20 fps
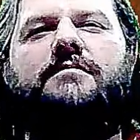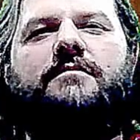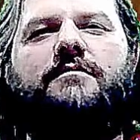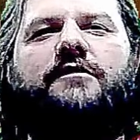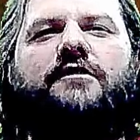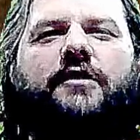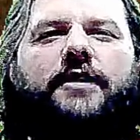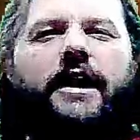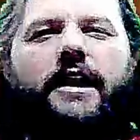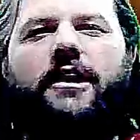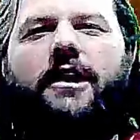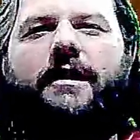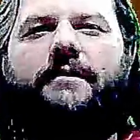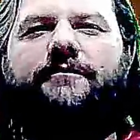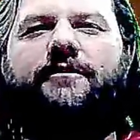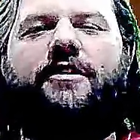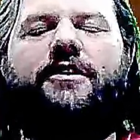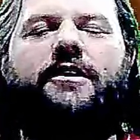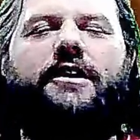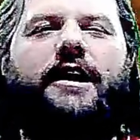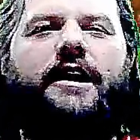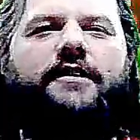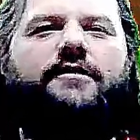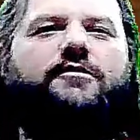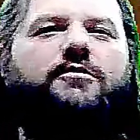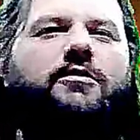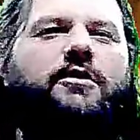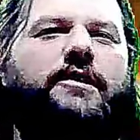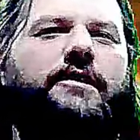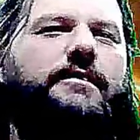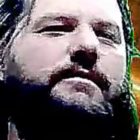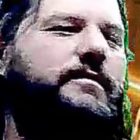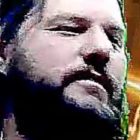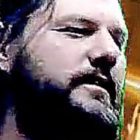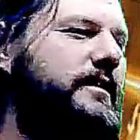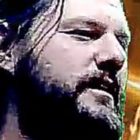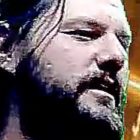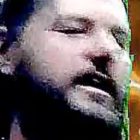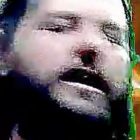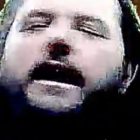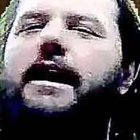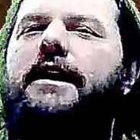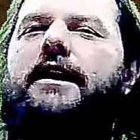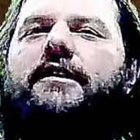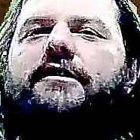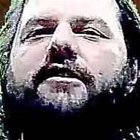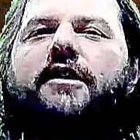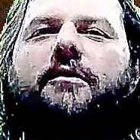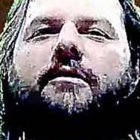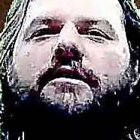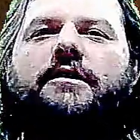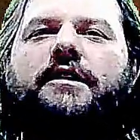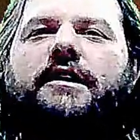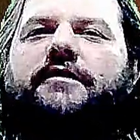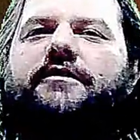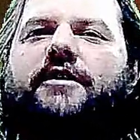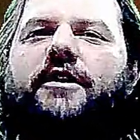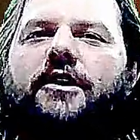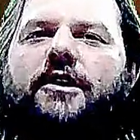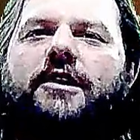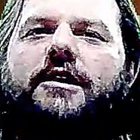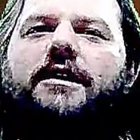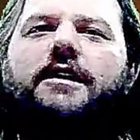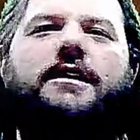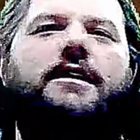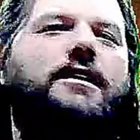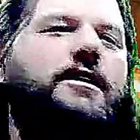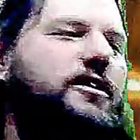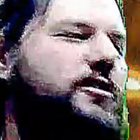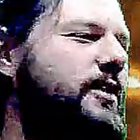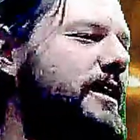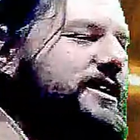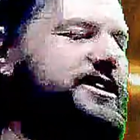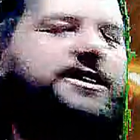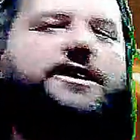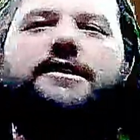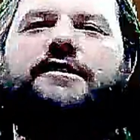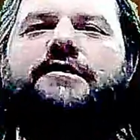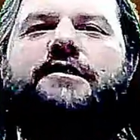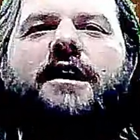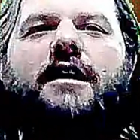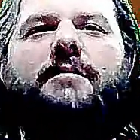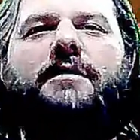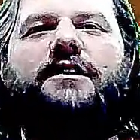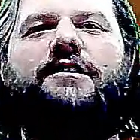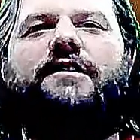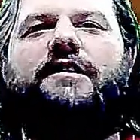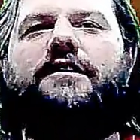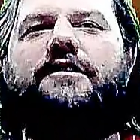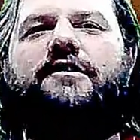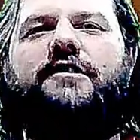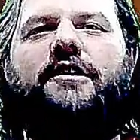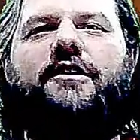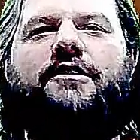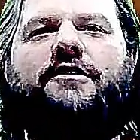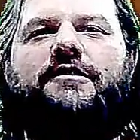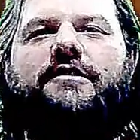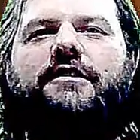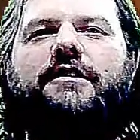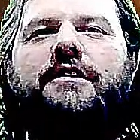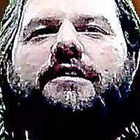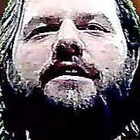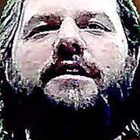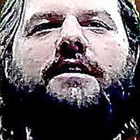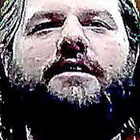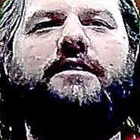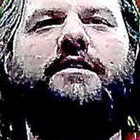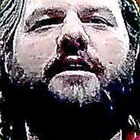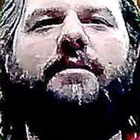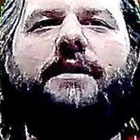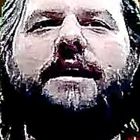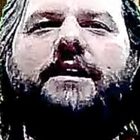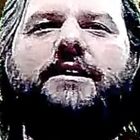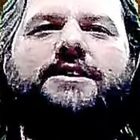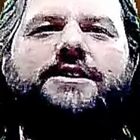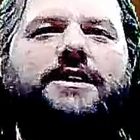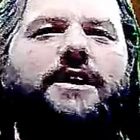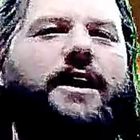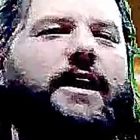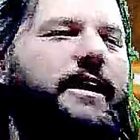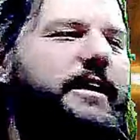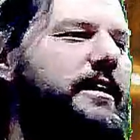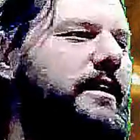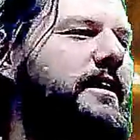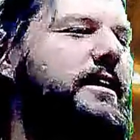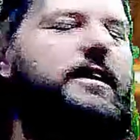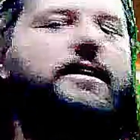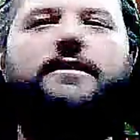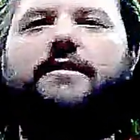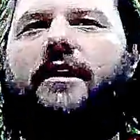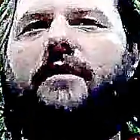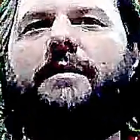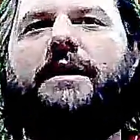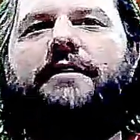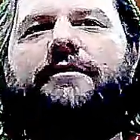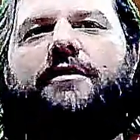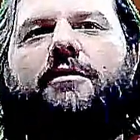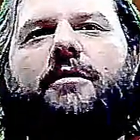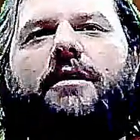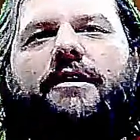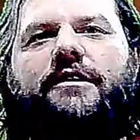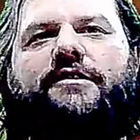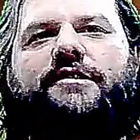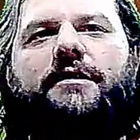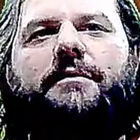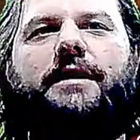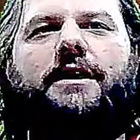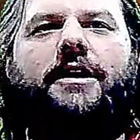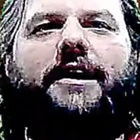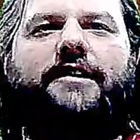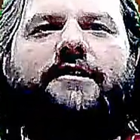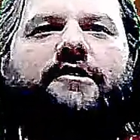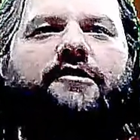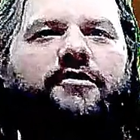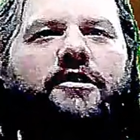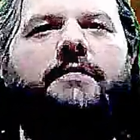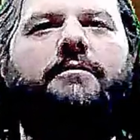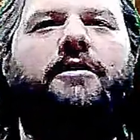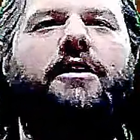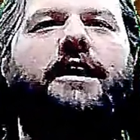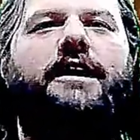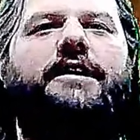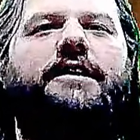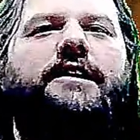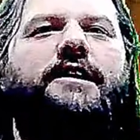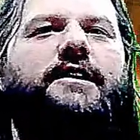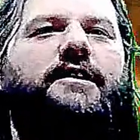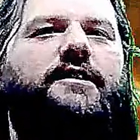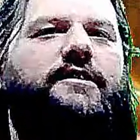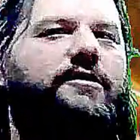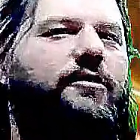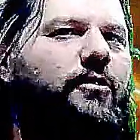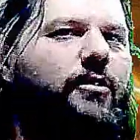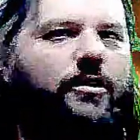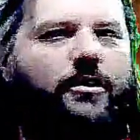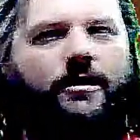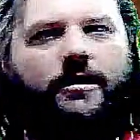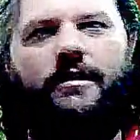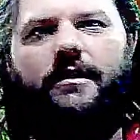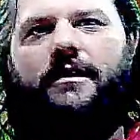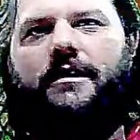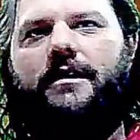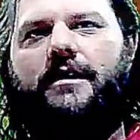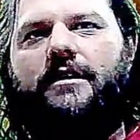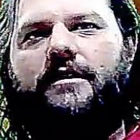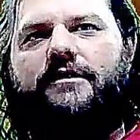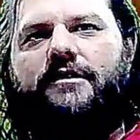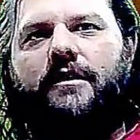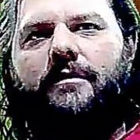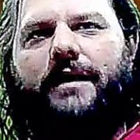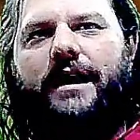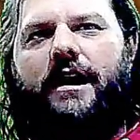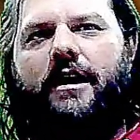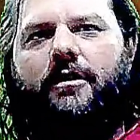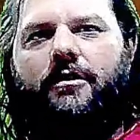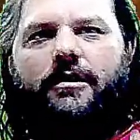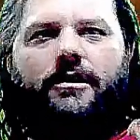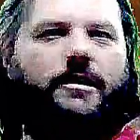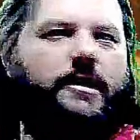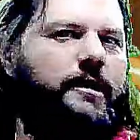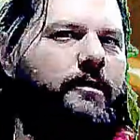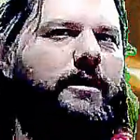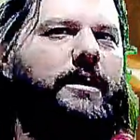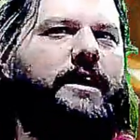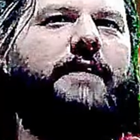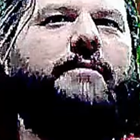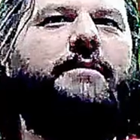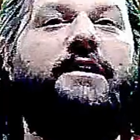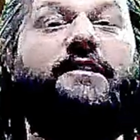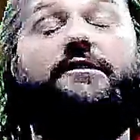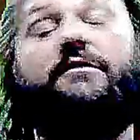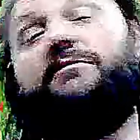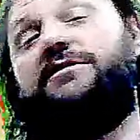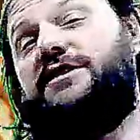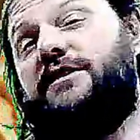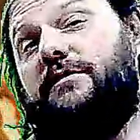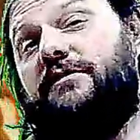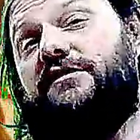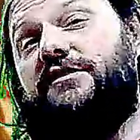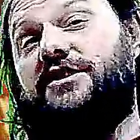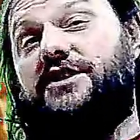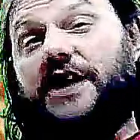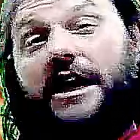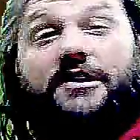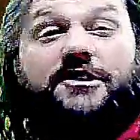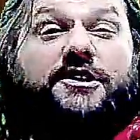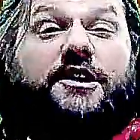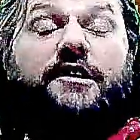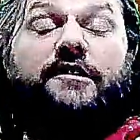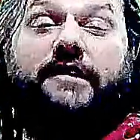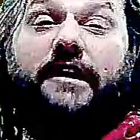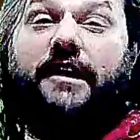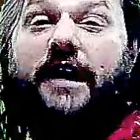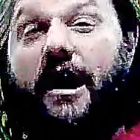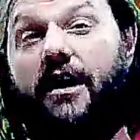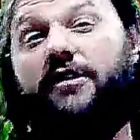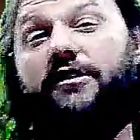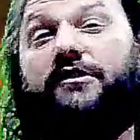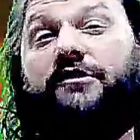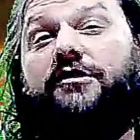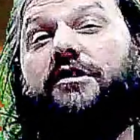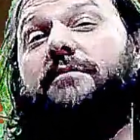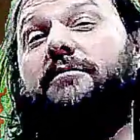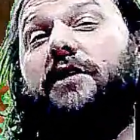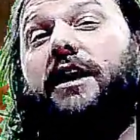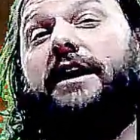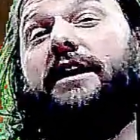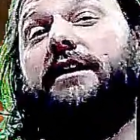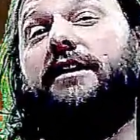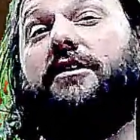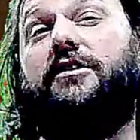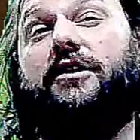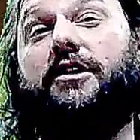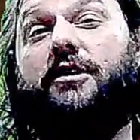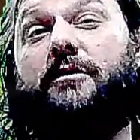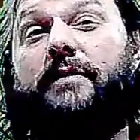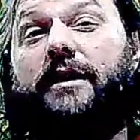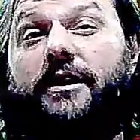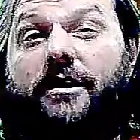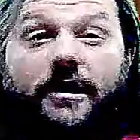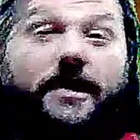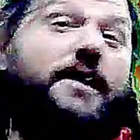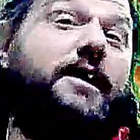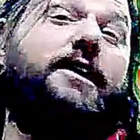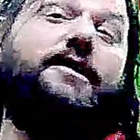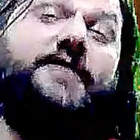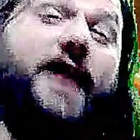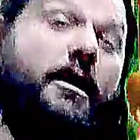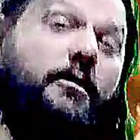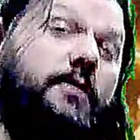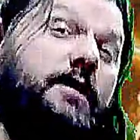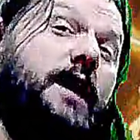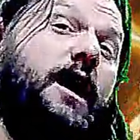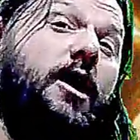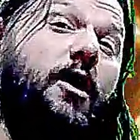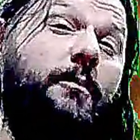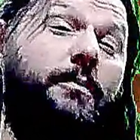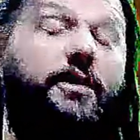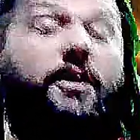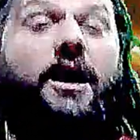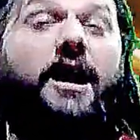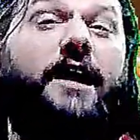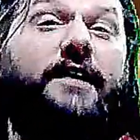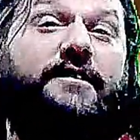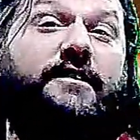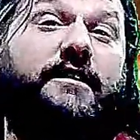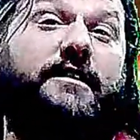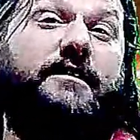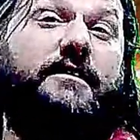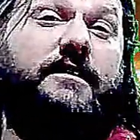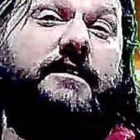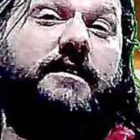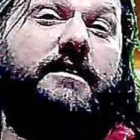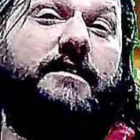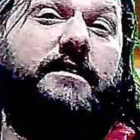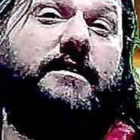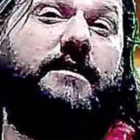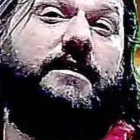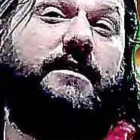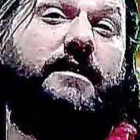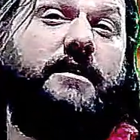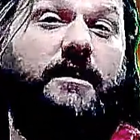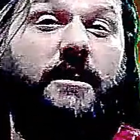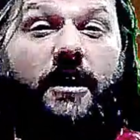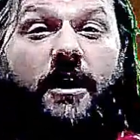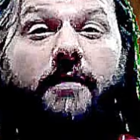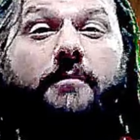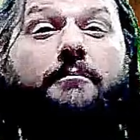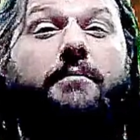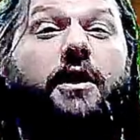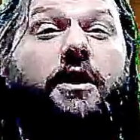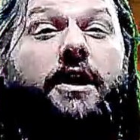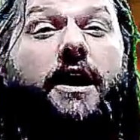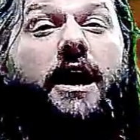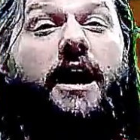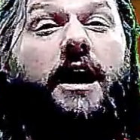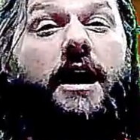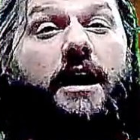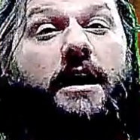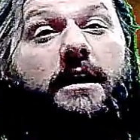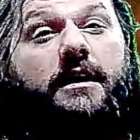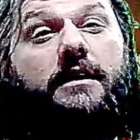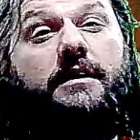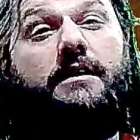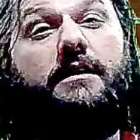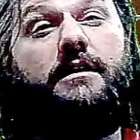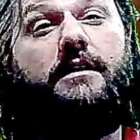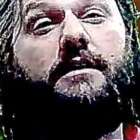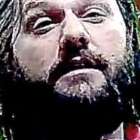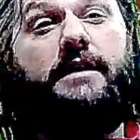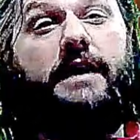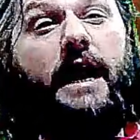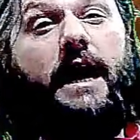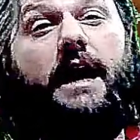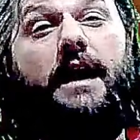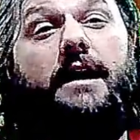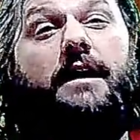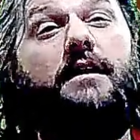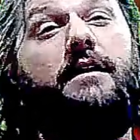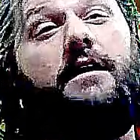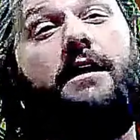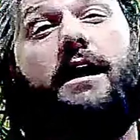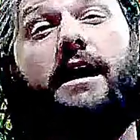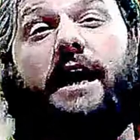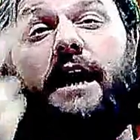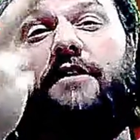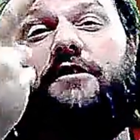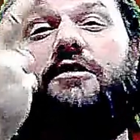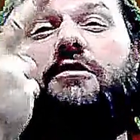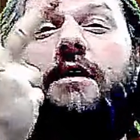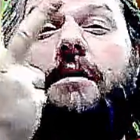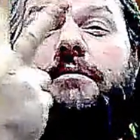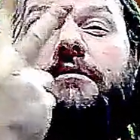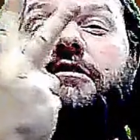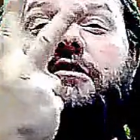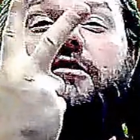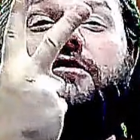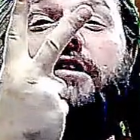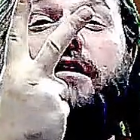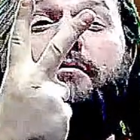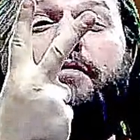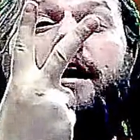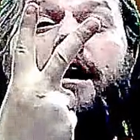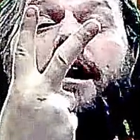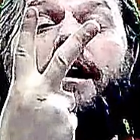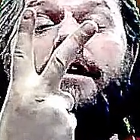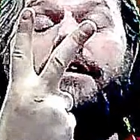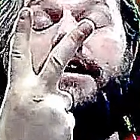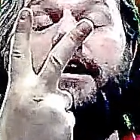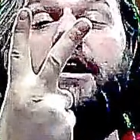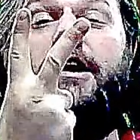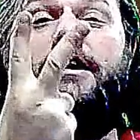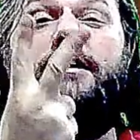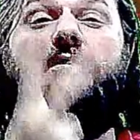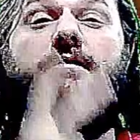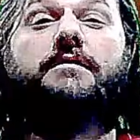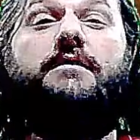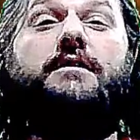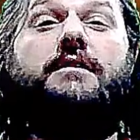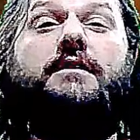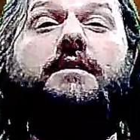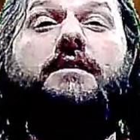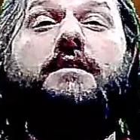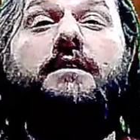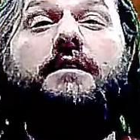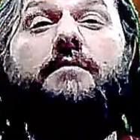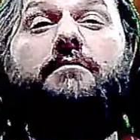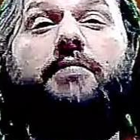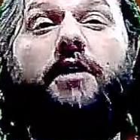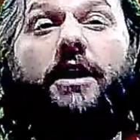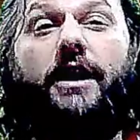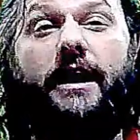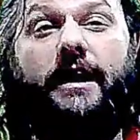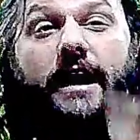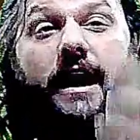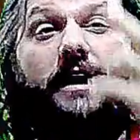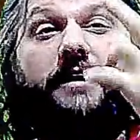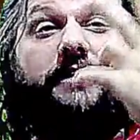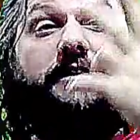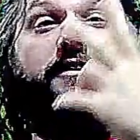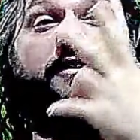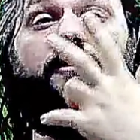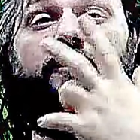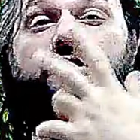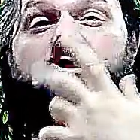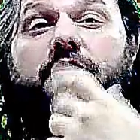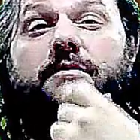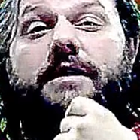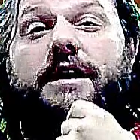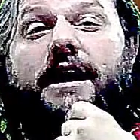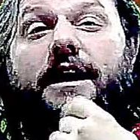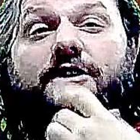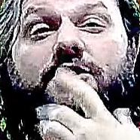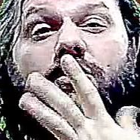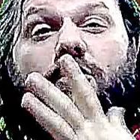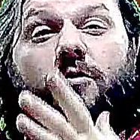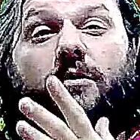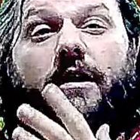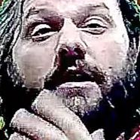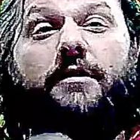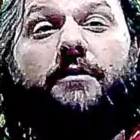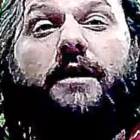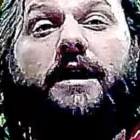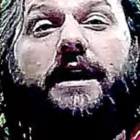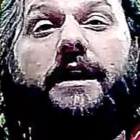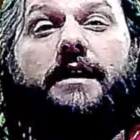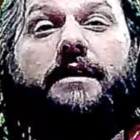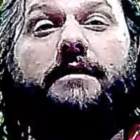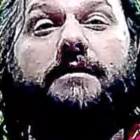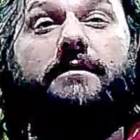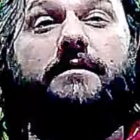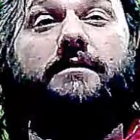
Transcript: So get hyped for the next one. And as always, leave your questions, comments, and concerns. Tell me what you like. Tell me if you want to see me like streamline these or somehow, or you give me some suggestions on how to streamline it a little better. That would help a lot. But, yeah, I got 2 episodes I'm behind on. But I had to do Scoobynatural right away.